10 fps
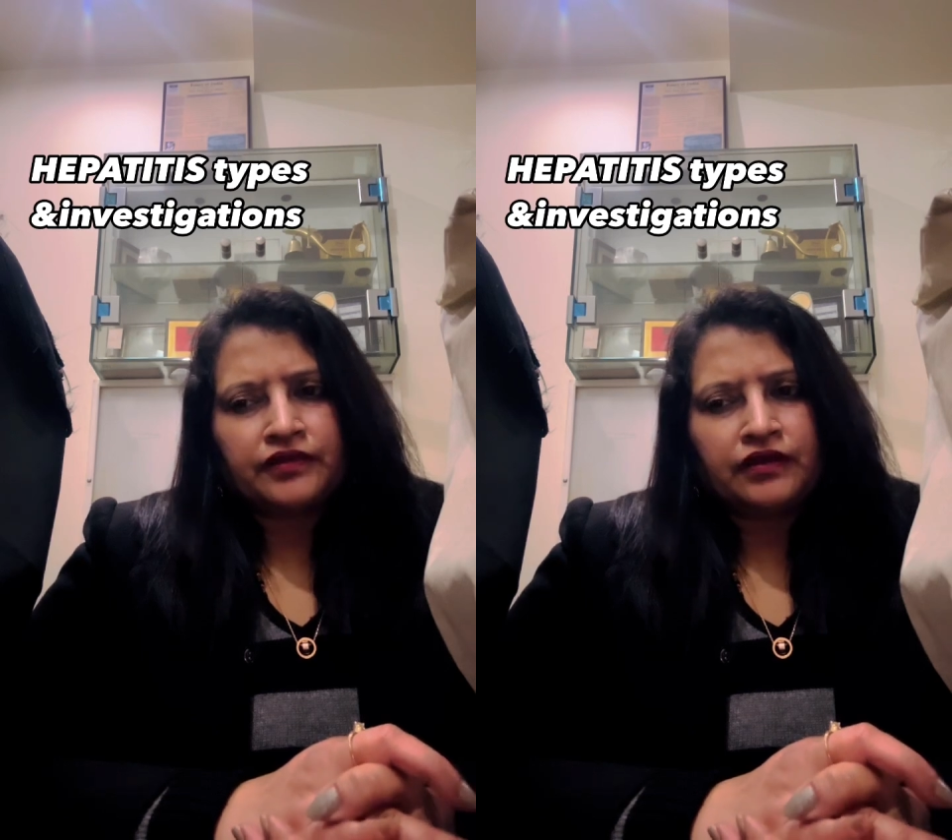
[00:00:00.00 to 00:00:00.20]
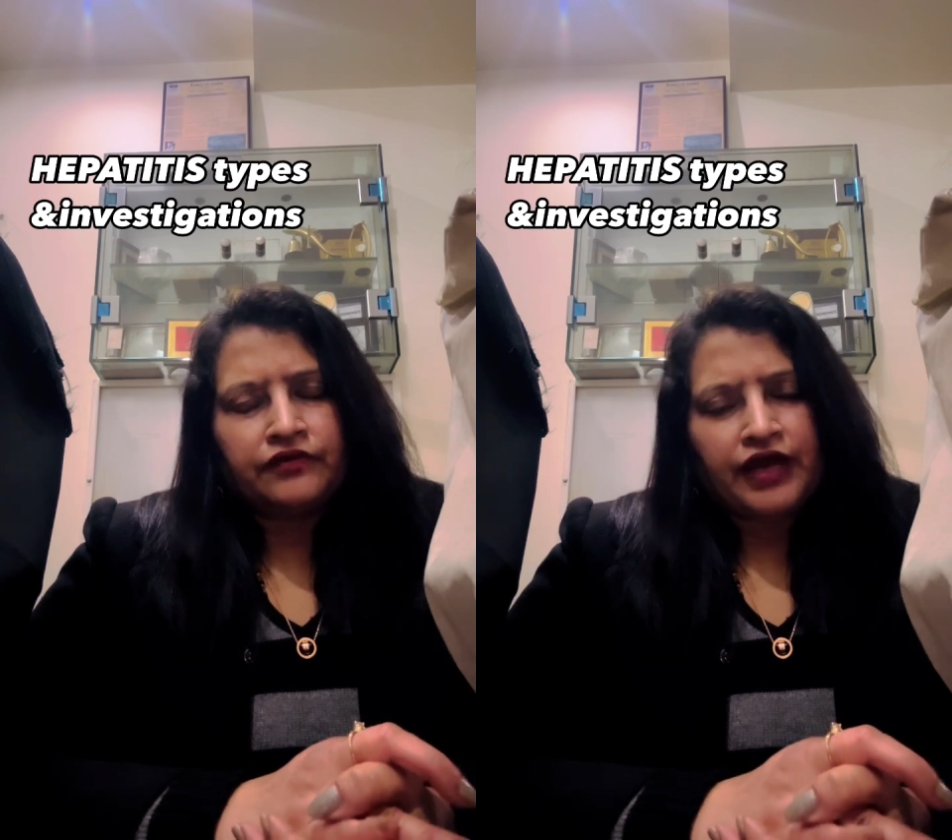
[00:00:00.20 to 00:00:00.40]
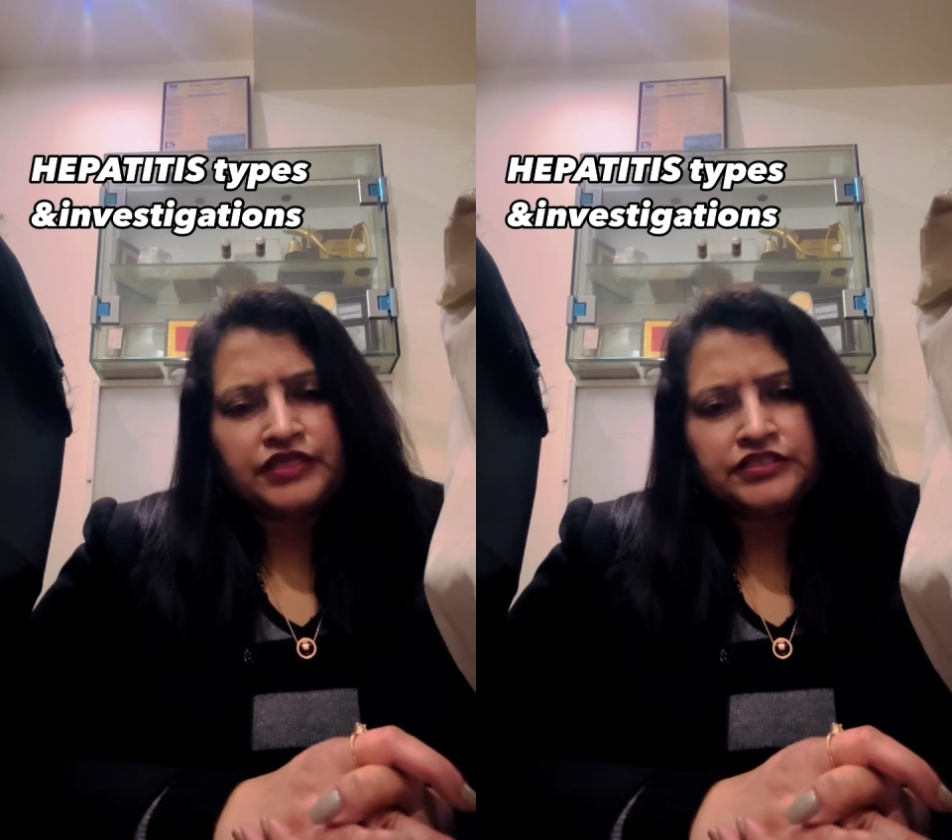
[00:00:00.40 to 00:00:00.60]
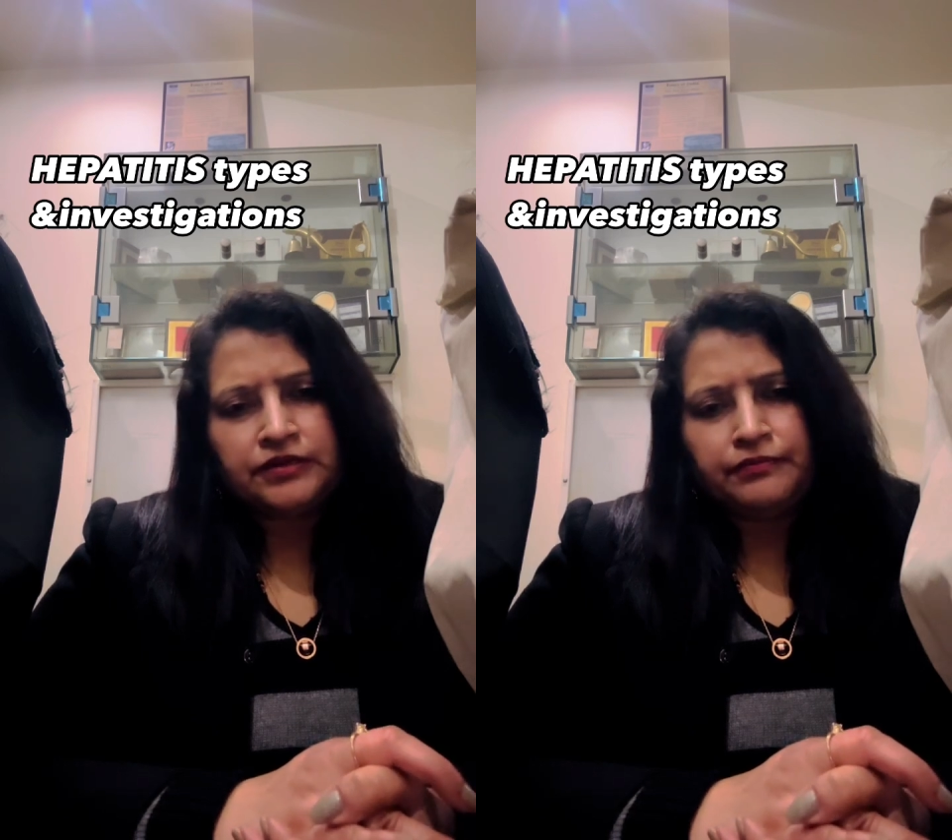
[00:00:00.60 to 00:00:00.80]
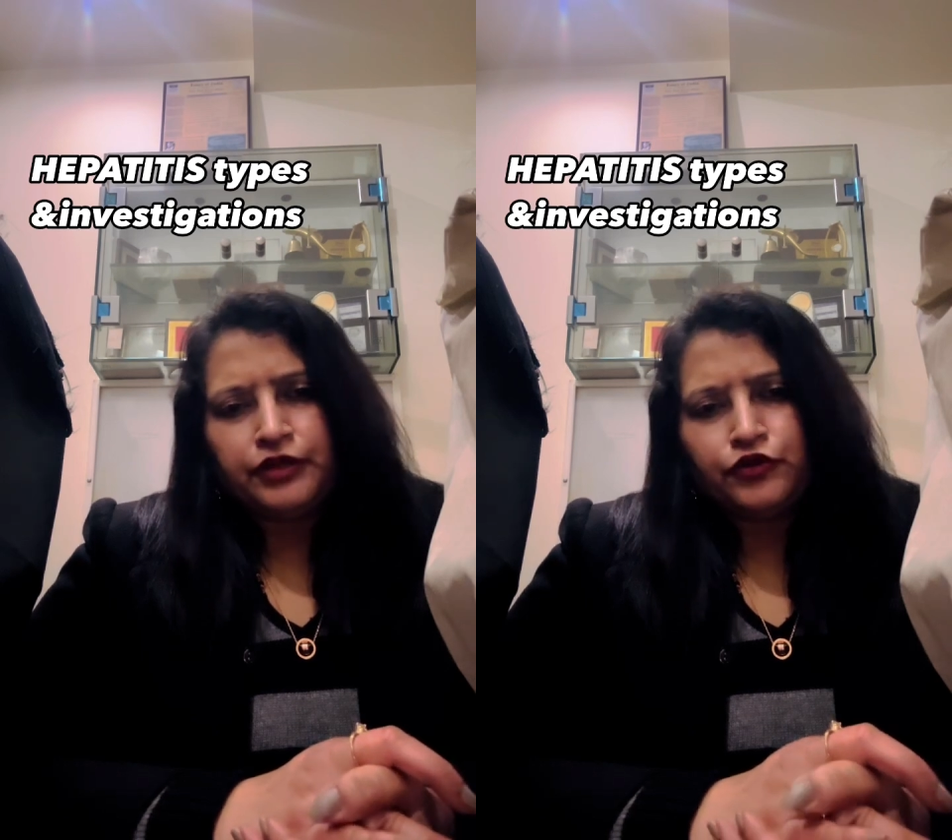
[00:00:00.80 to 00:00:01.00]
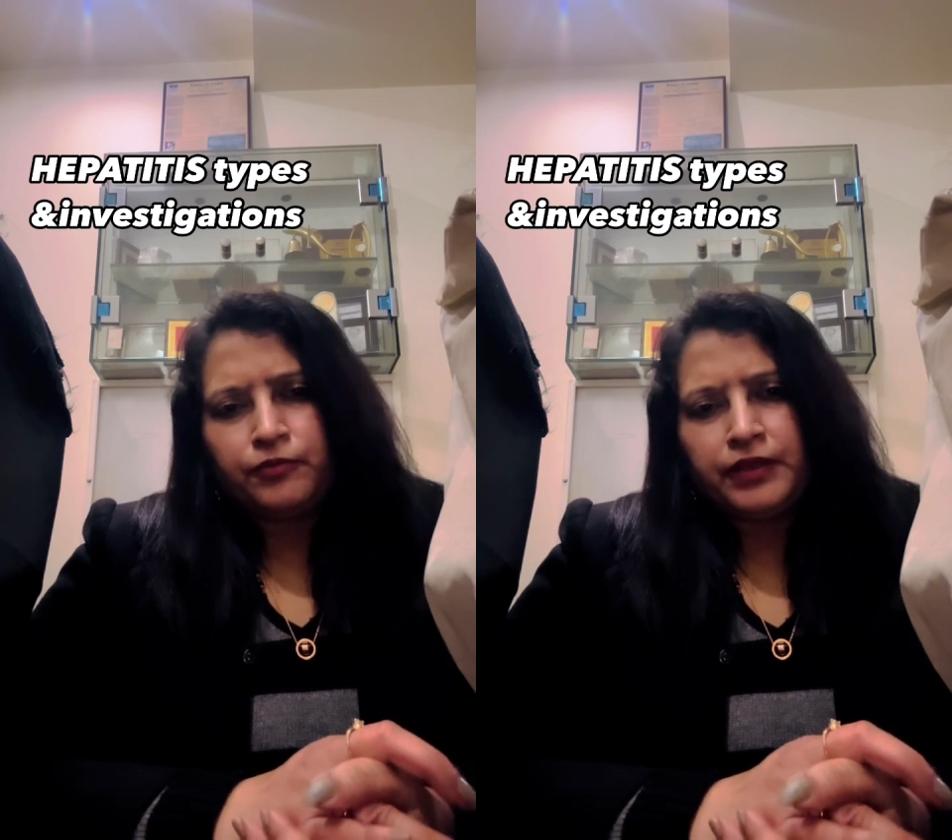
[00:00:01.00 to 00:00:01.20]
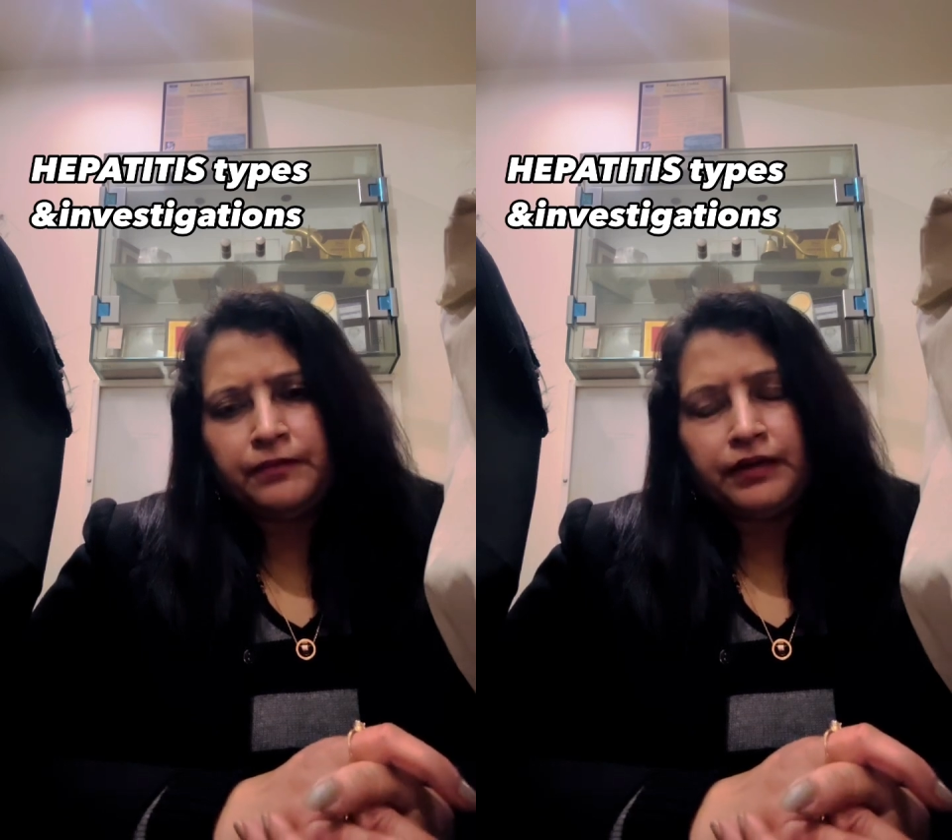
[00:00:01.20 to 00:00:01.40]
a rise in bilirubin,